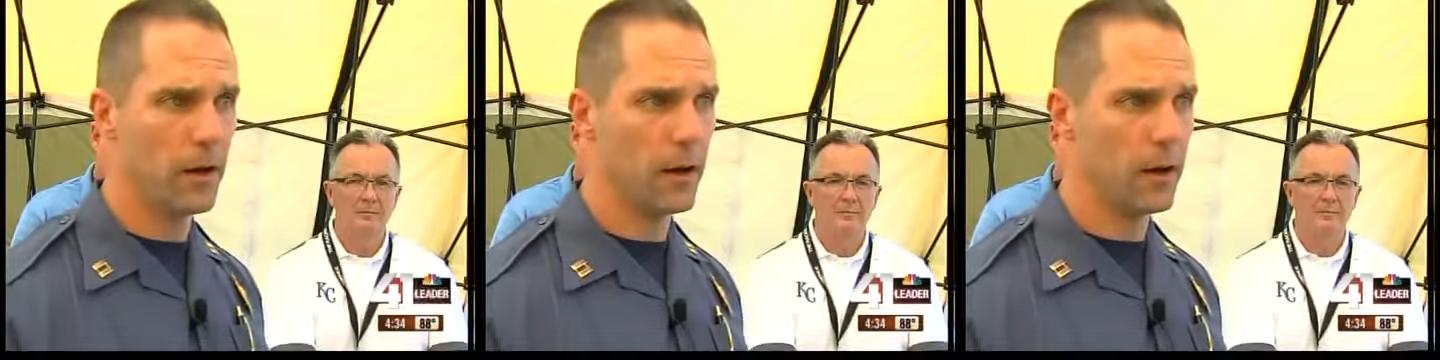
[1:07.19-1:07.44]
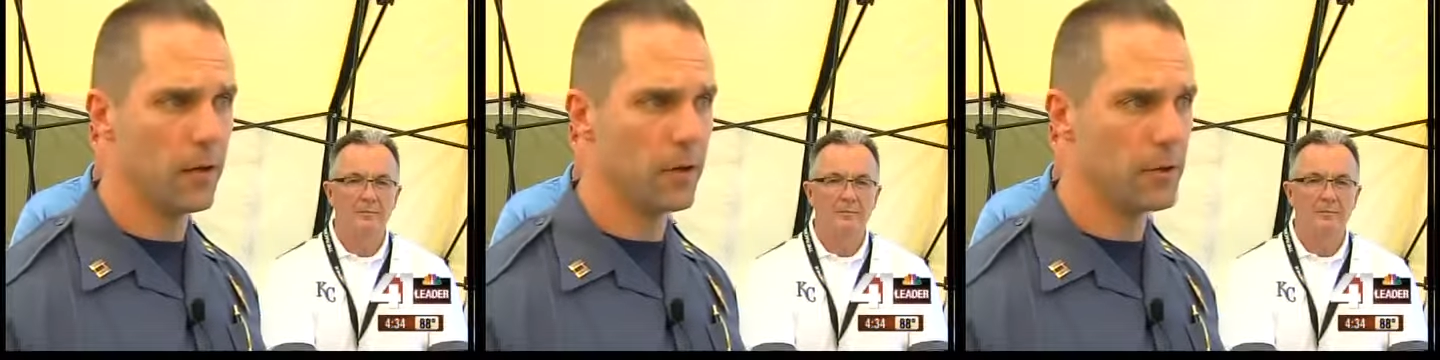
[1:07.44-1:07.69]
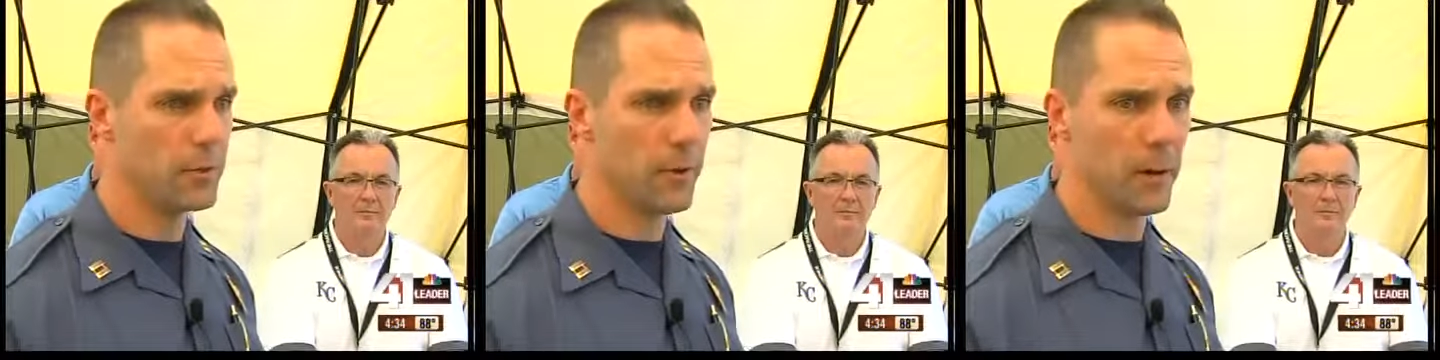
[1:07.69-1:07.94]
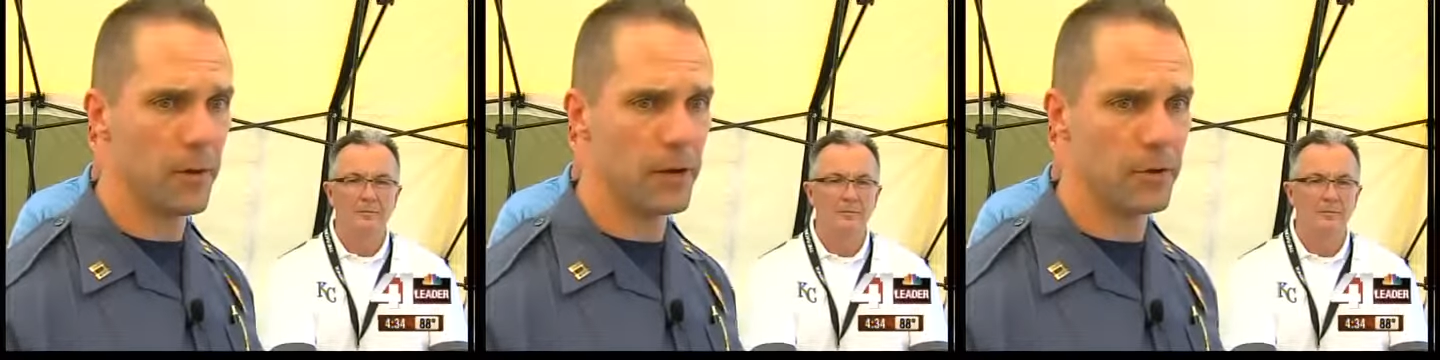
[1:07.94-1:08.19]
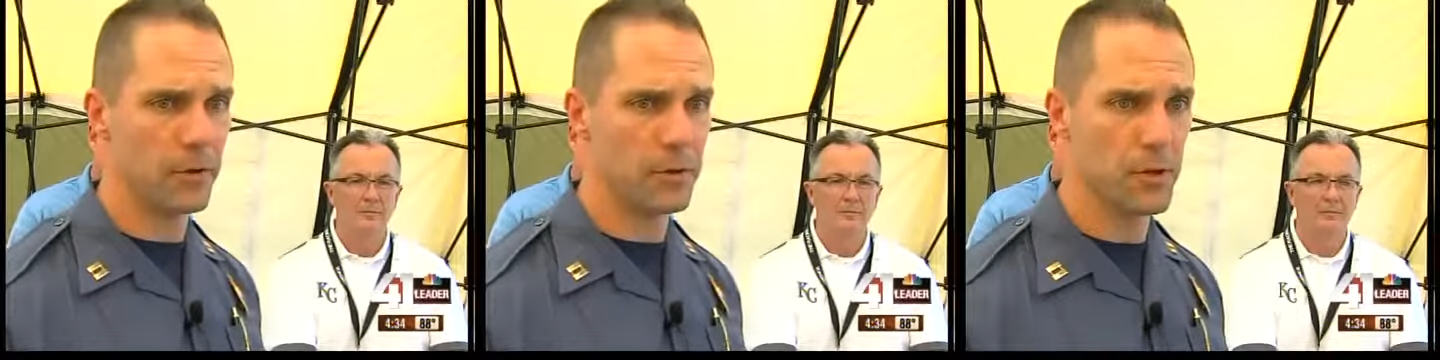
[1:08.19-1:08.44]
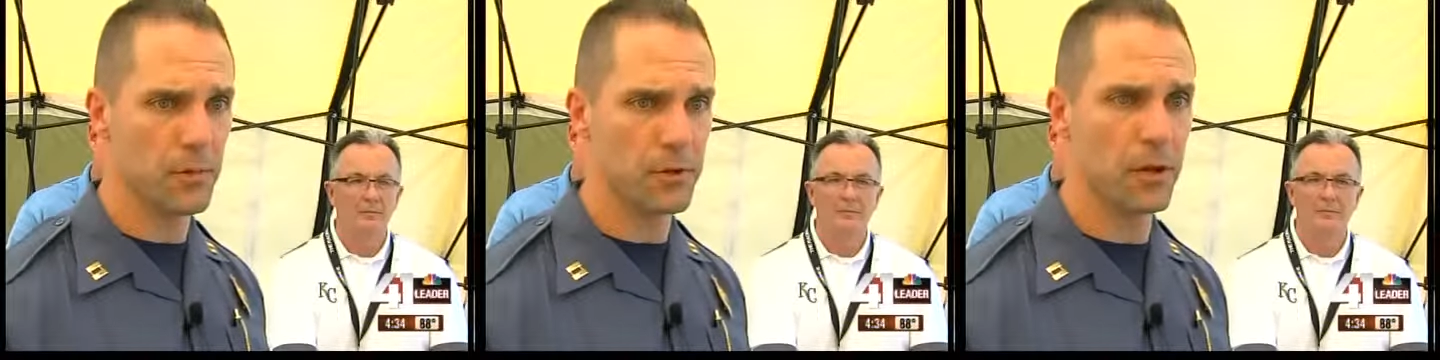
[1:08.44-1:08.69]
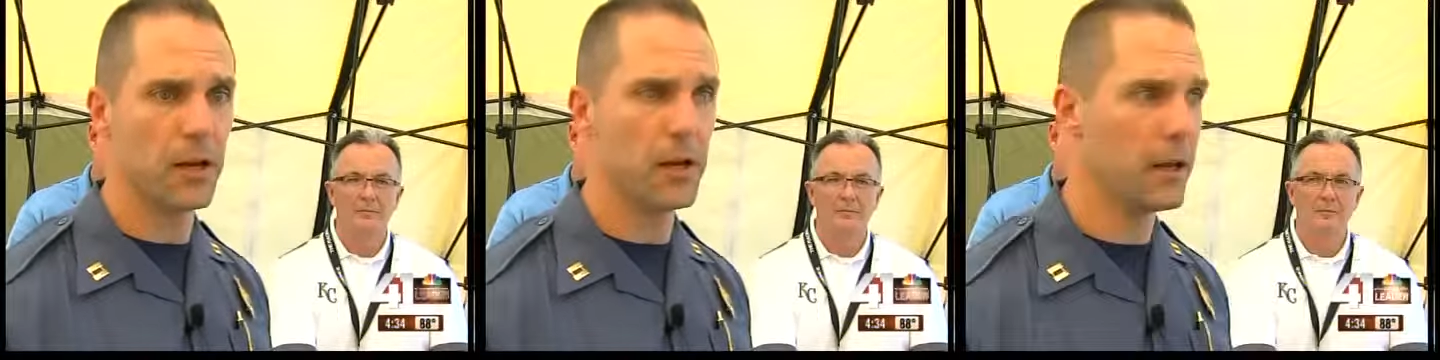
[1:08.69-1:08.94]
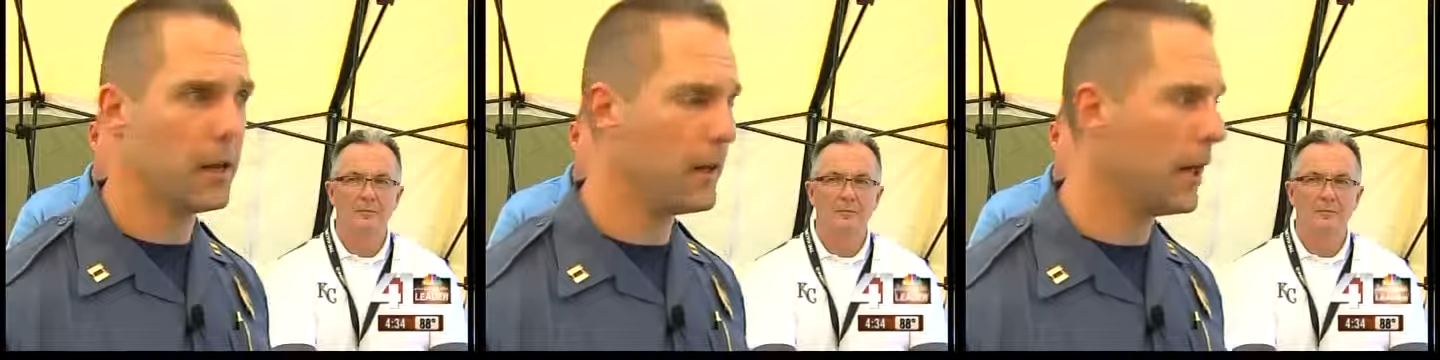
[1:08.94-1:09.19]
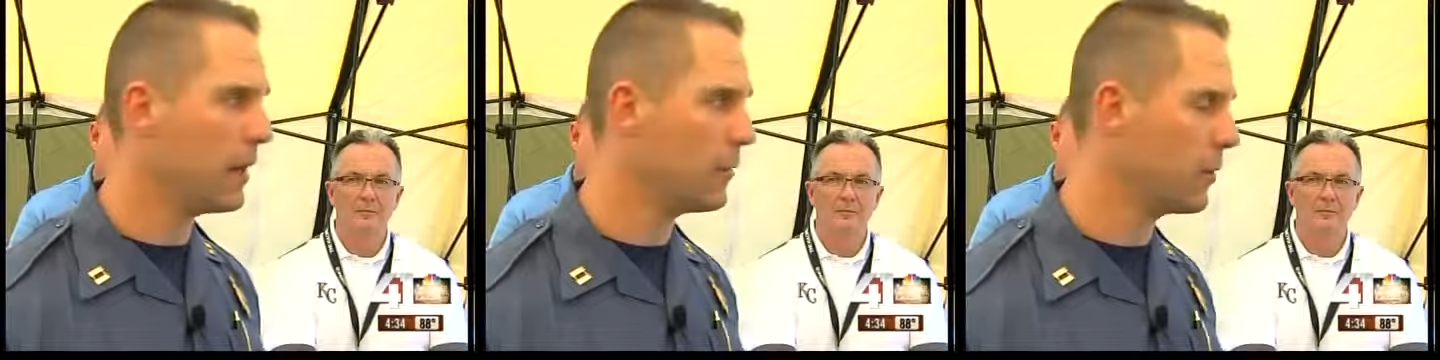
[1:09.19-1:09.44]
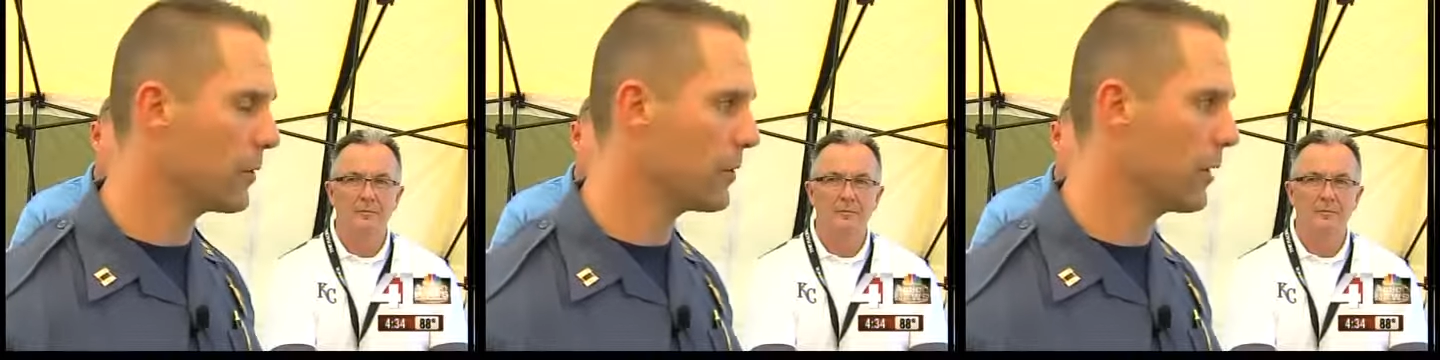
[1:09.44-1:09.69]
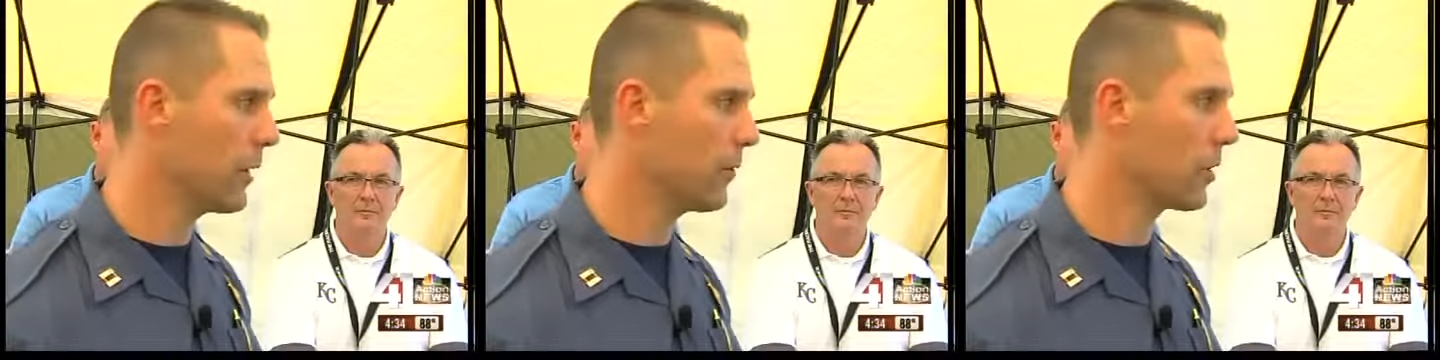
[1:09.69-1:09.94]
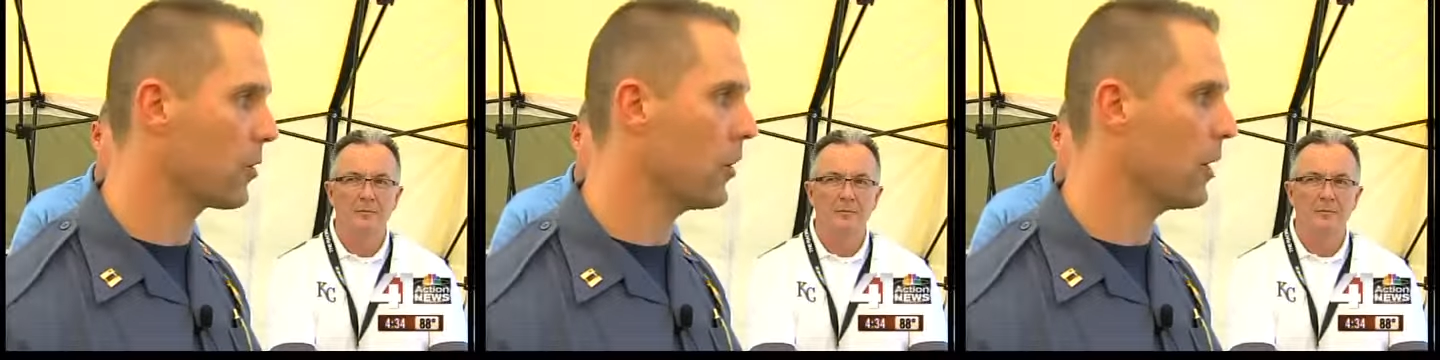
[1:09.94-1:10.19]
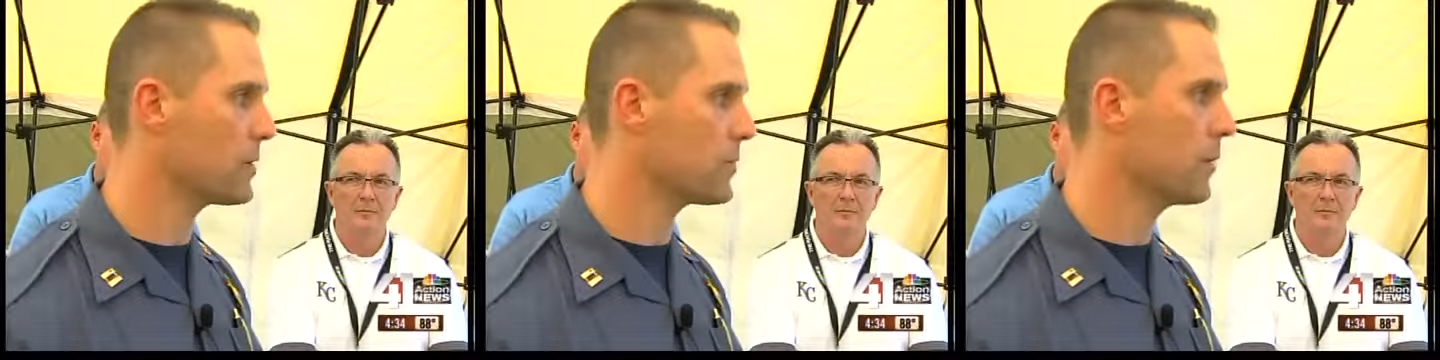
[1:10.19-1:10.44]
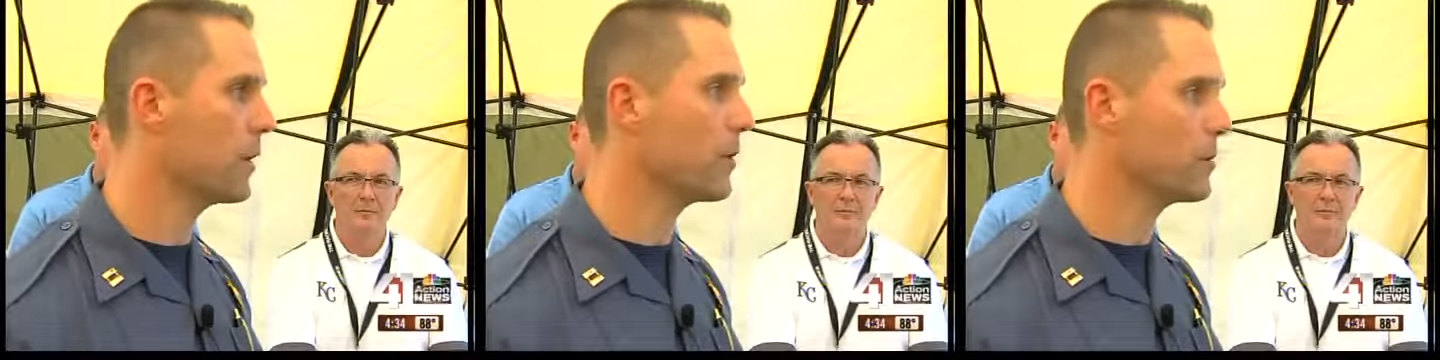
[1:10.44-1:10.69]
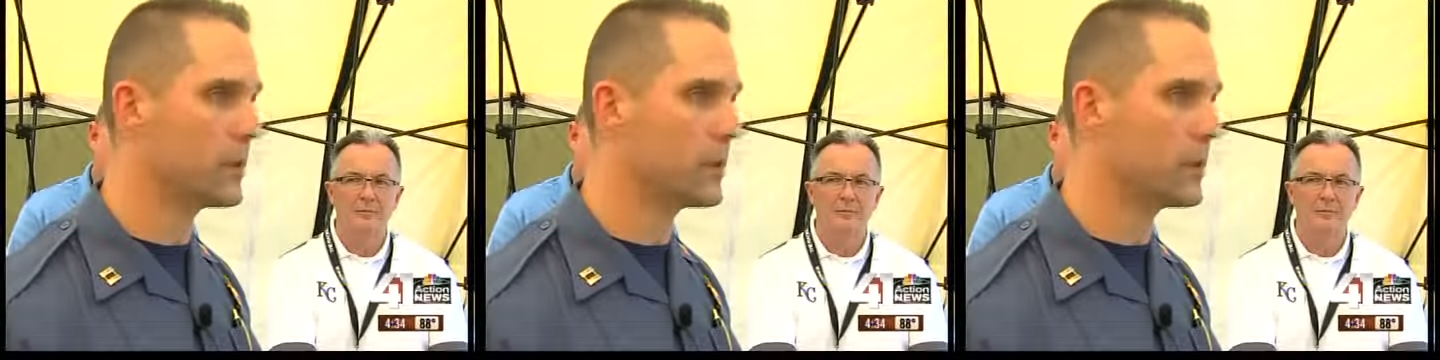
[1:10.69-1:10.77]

Speaker 1: Uh, as you might imagine, those numbers are getting inundated with uh, requests.